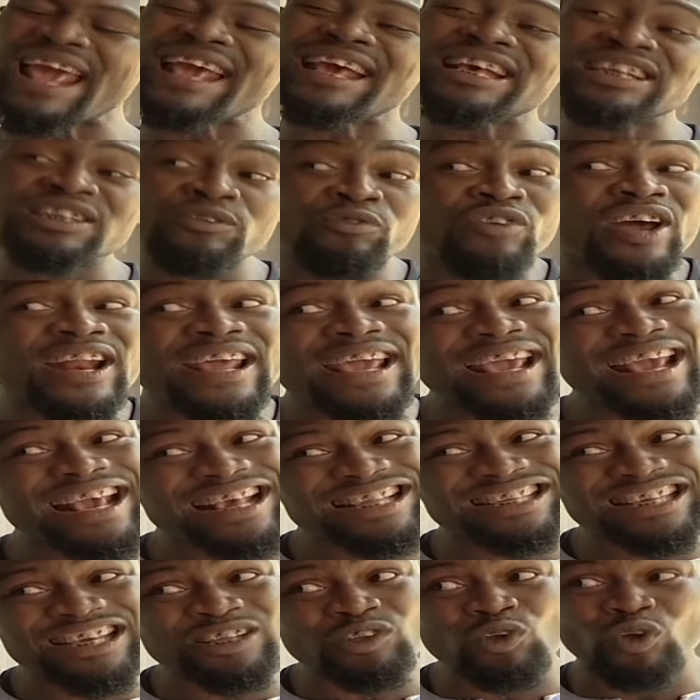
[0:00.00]
it's very
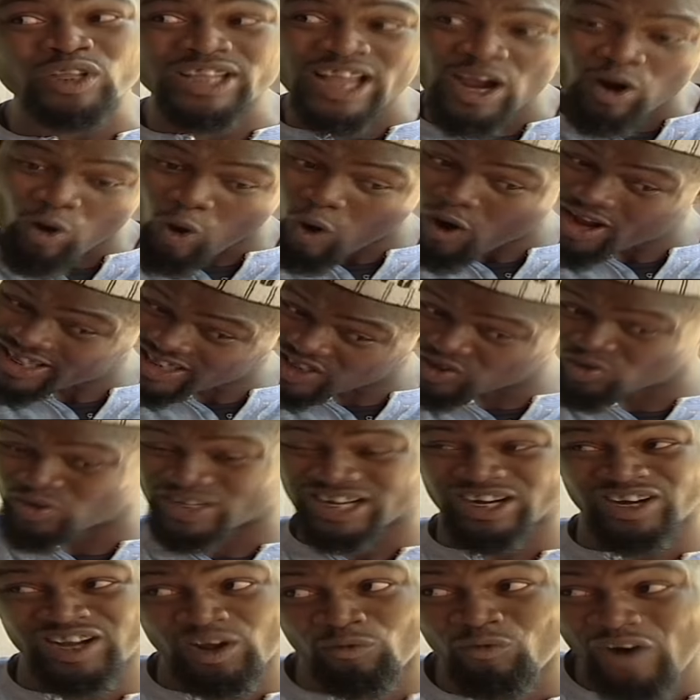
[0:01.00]
easy to take us to
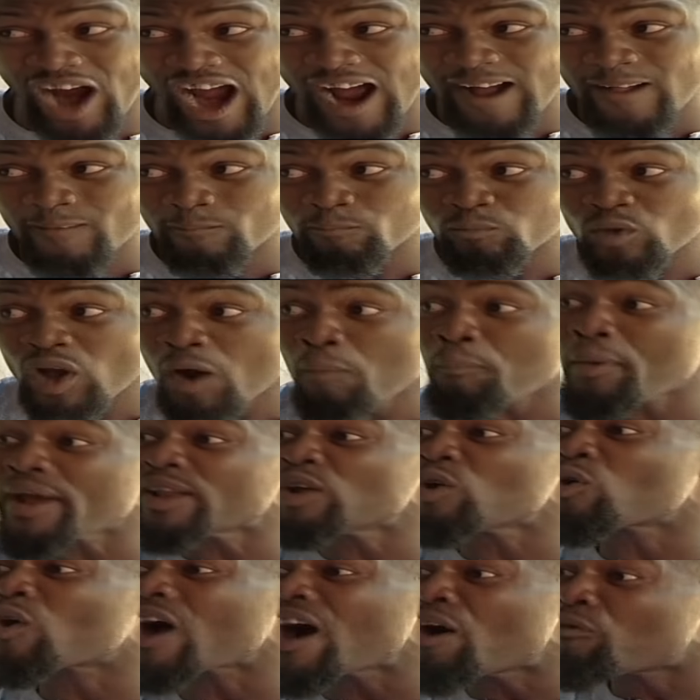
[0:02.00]
the river.
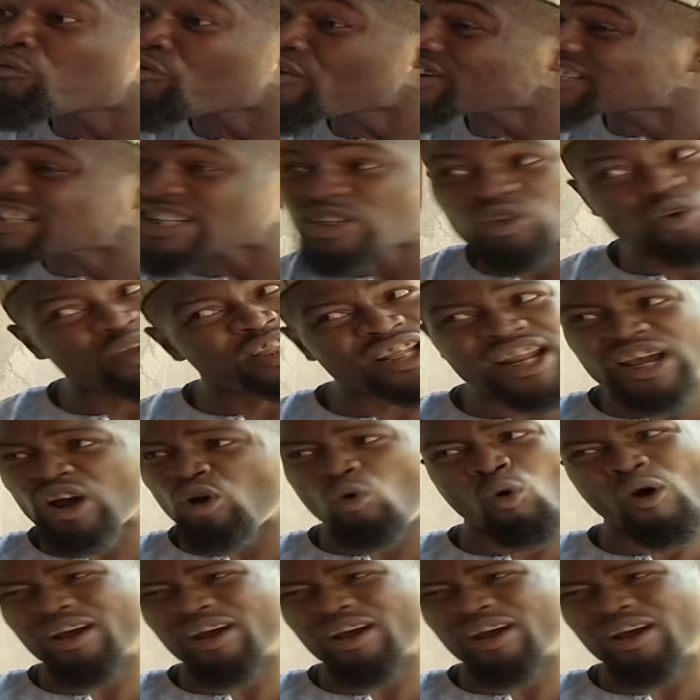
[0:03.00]
But you can't force it to drink